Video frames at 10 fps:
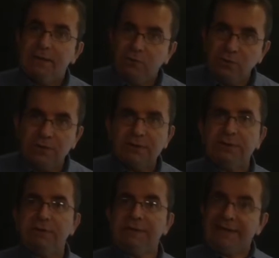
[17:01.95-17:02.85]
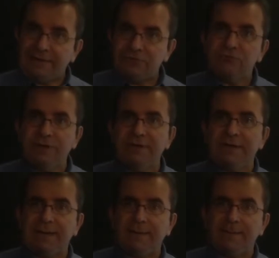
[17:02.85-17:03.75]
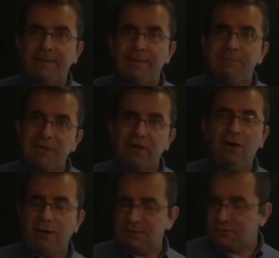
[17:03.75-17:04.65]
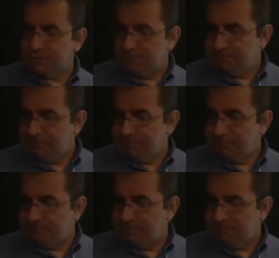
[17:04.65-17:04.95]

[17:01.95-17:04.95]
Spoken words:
Well, not really, because